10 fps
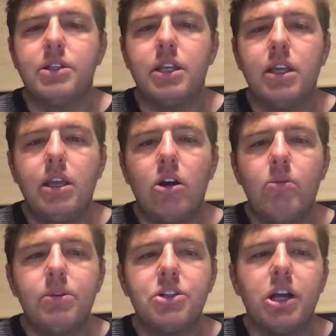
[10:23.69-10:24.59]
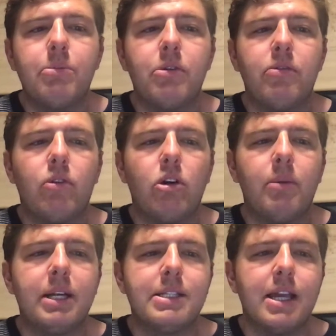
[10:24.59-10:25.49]
He, he opens chapter 4
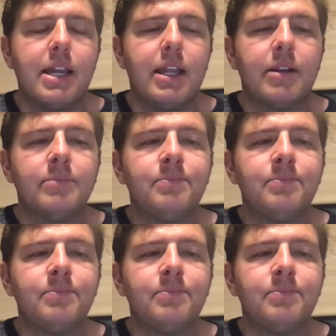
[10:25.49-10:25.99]
by stating,